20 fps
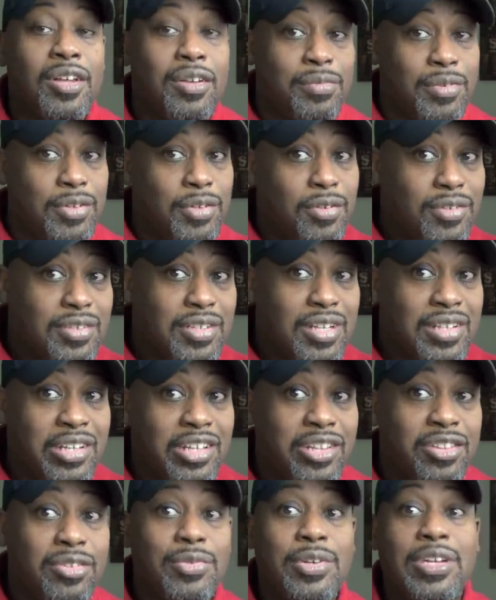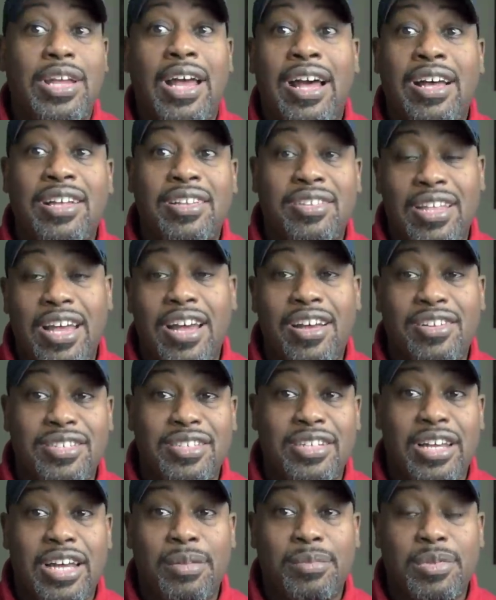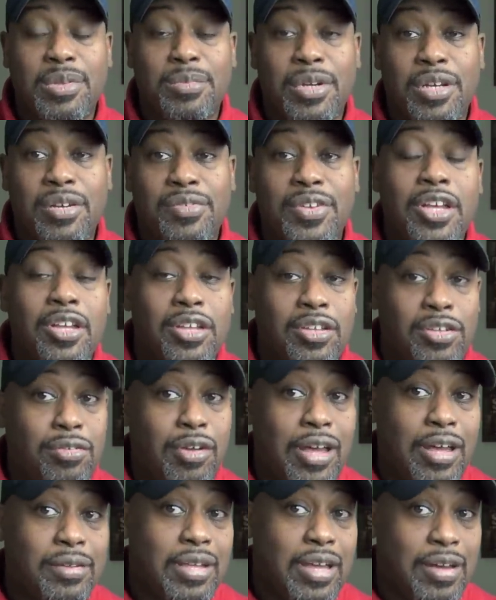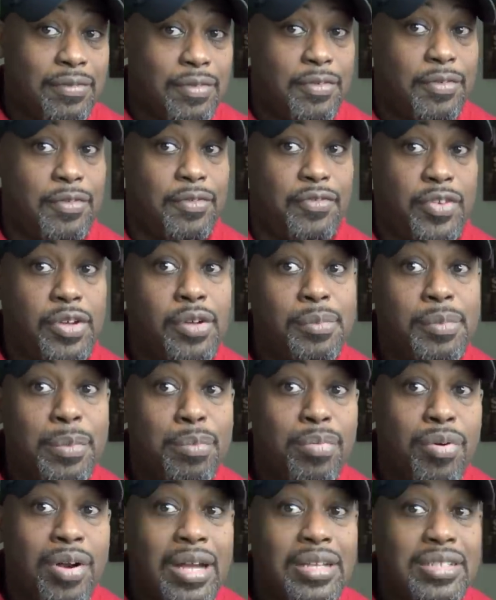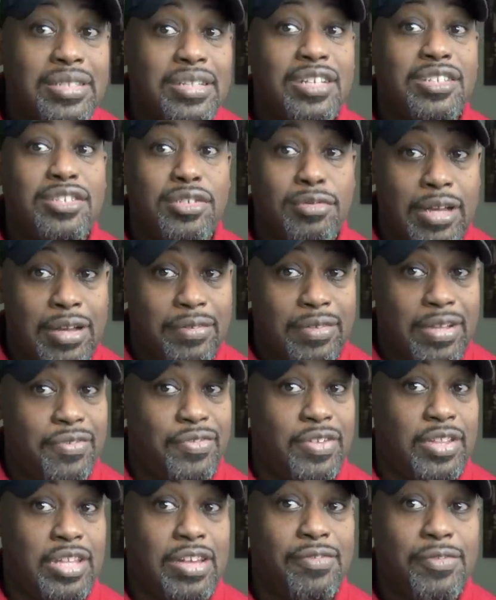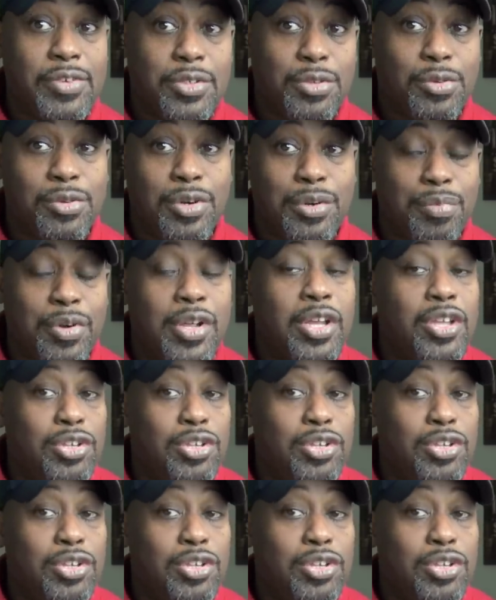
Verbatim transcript: when you're selling three thousand items a month, you have to have a fulfillment process. You have to have an inventory.